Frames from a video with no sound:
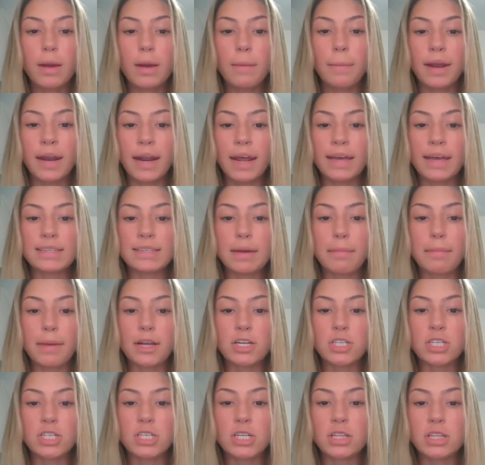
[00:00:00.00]
but as I
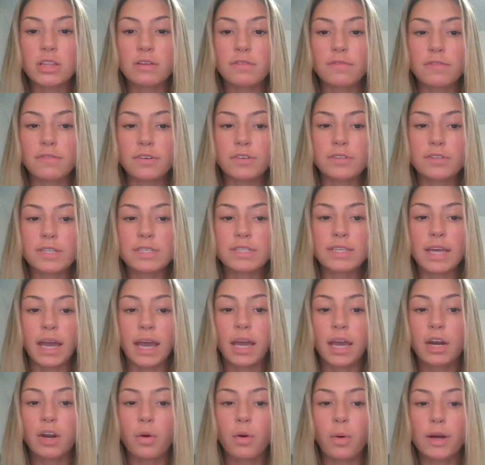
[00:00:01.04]
mentioned in the first and
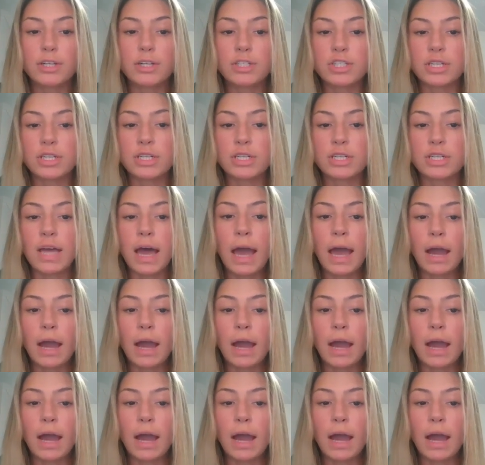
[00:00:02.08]
second questions,